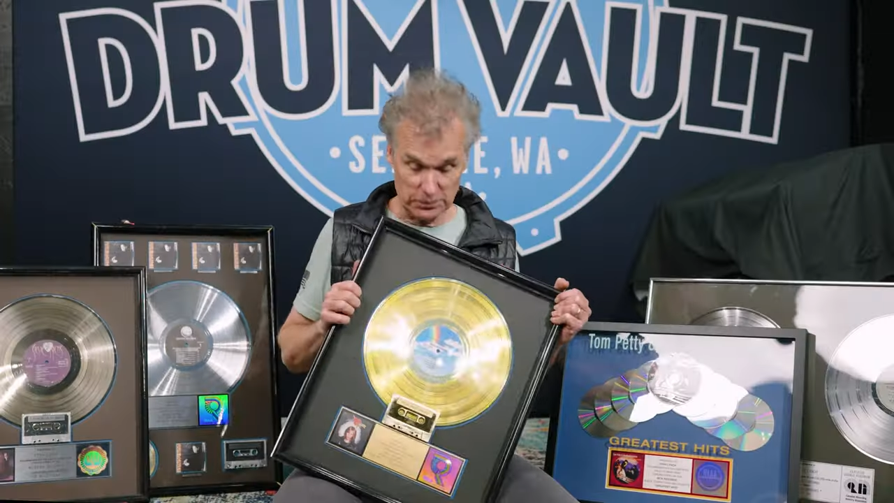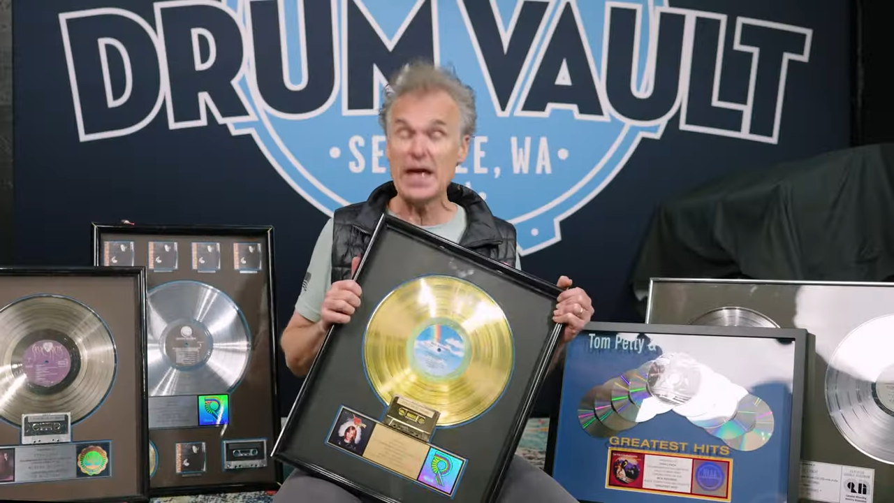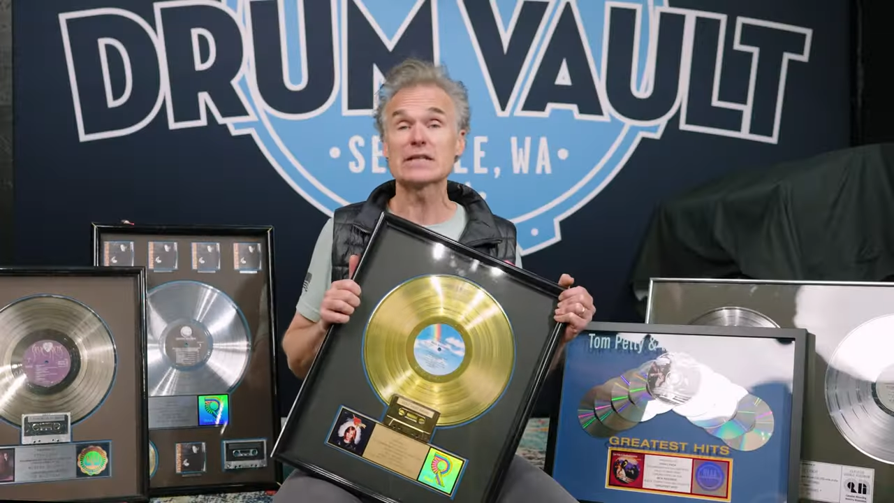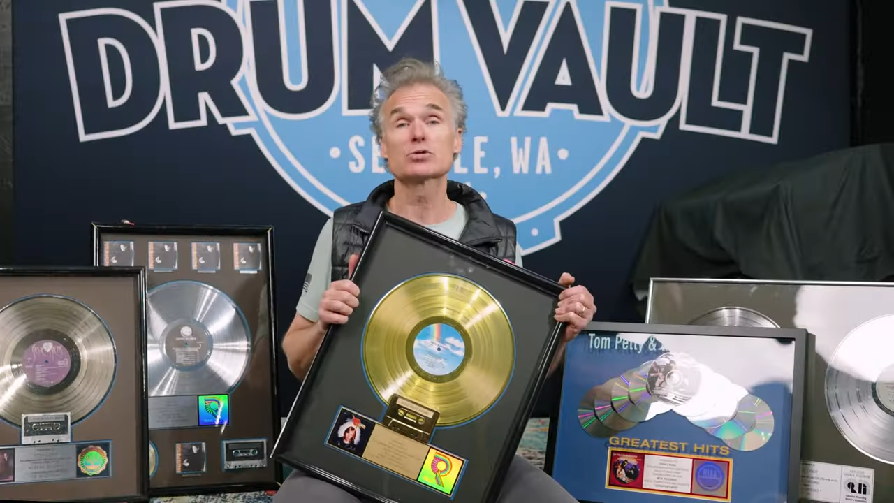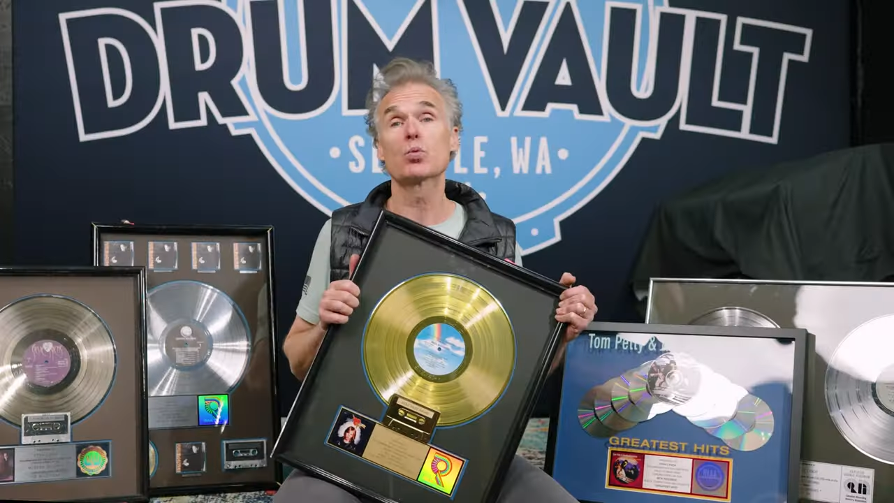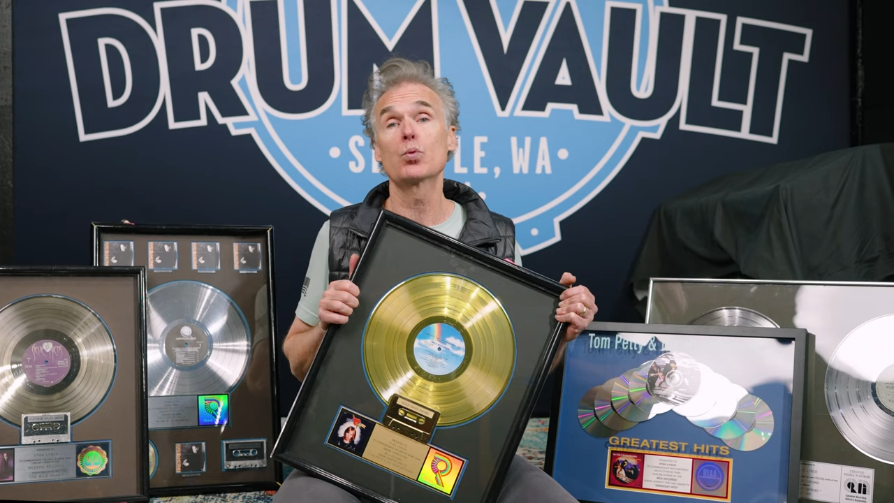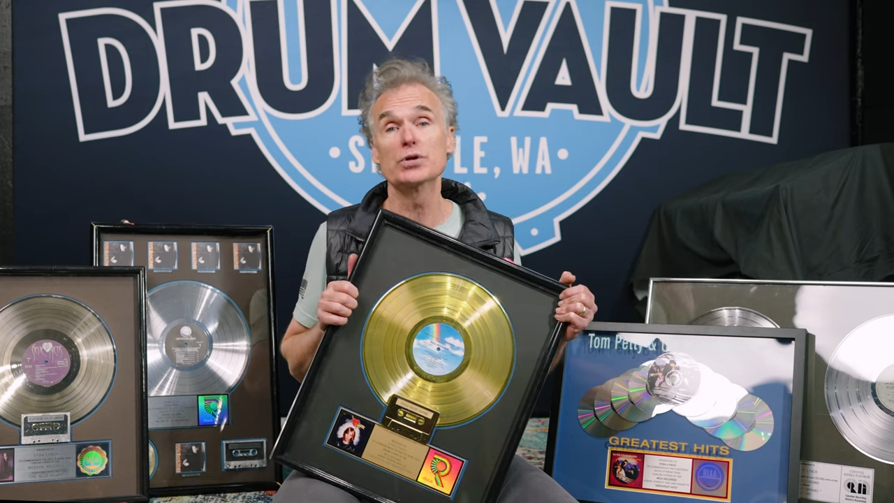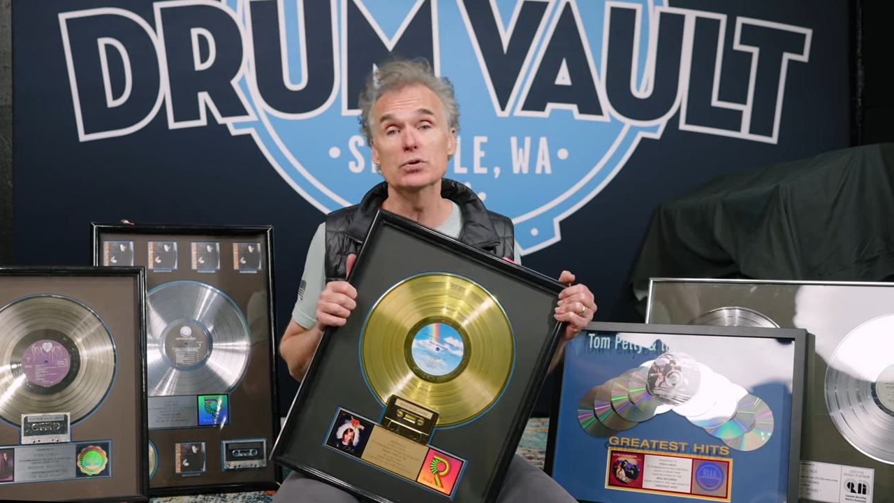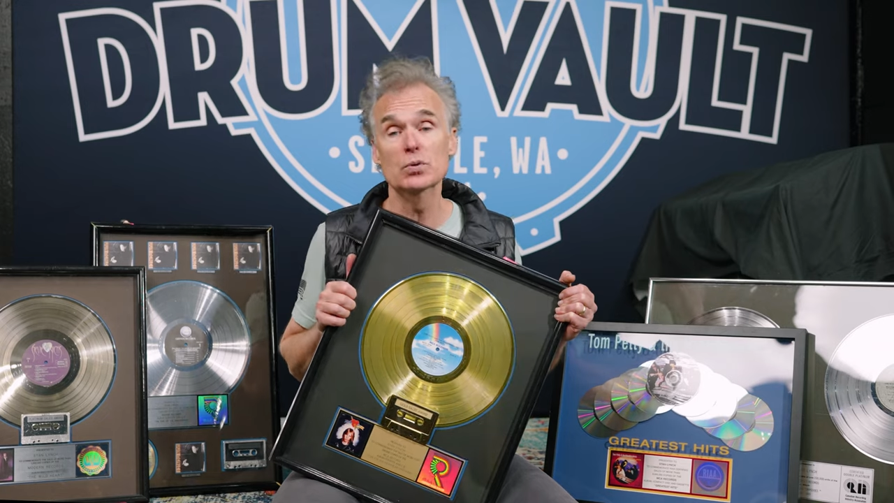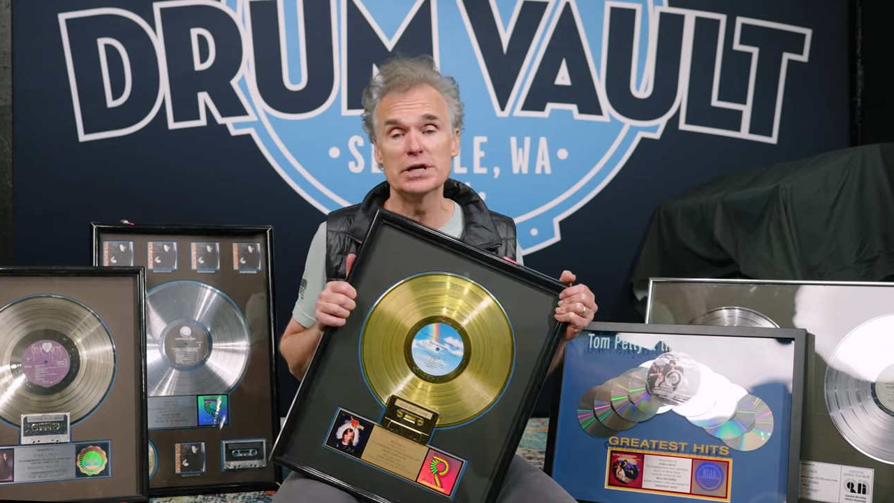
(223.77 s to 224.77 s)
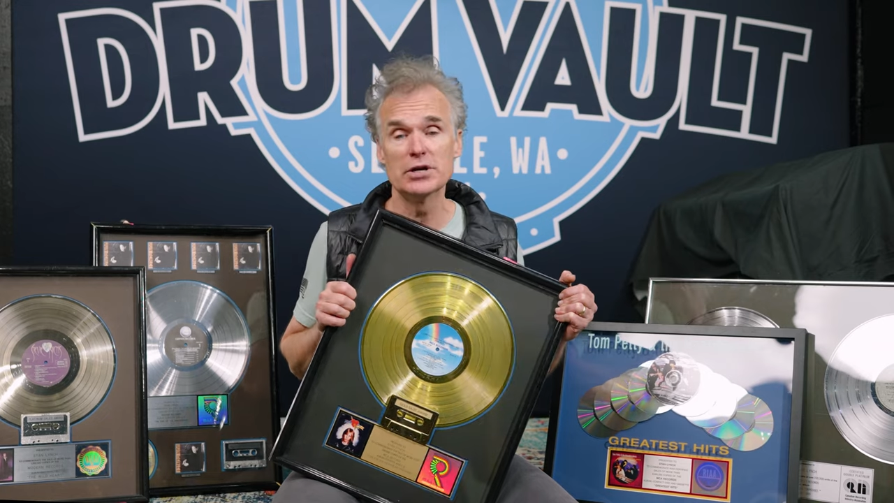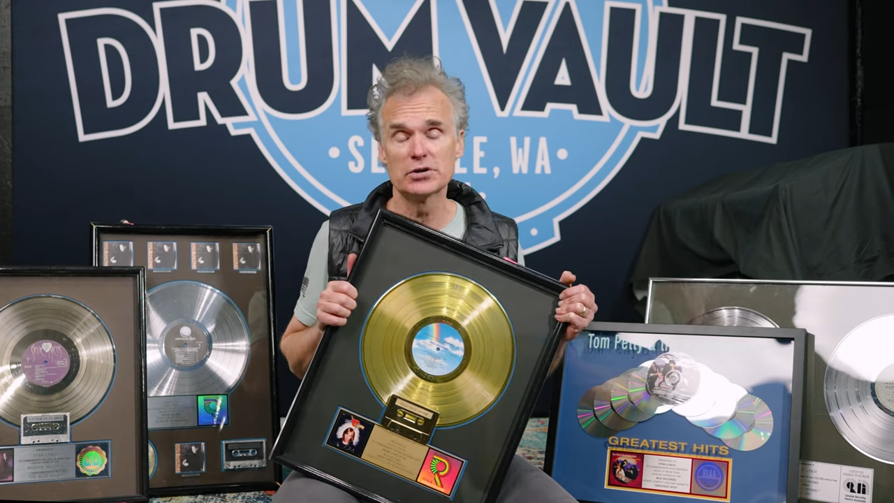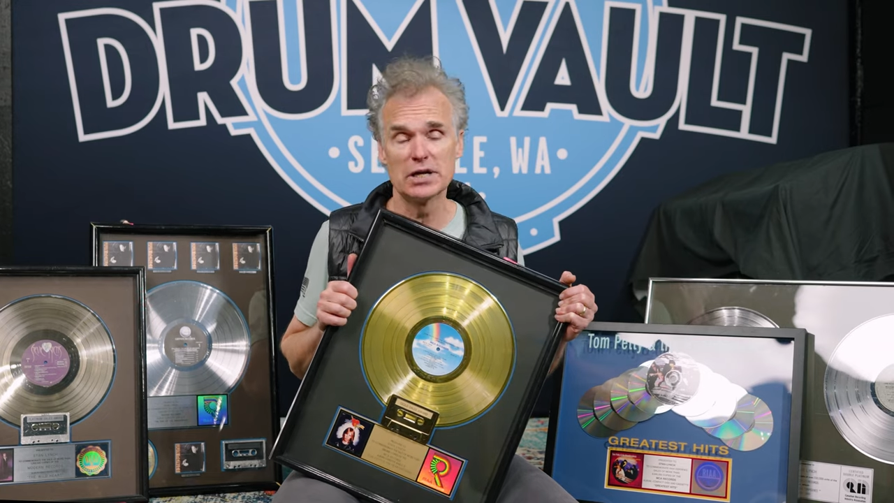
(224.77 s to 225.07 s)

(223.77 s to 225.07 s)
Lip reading: that's what we're doing here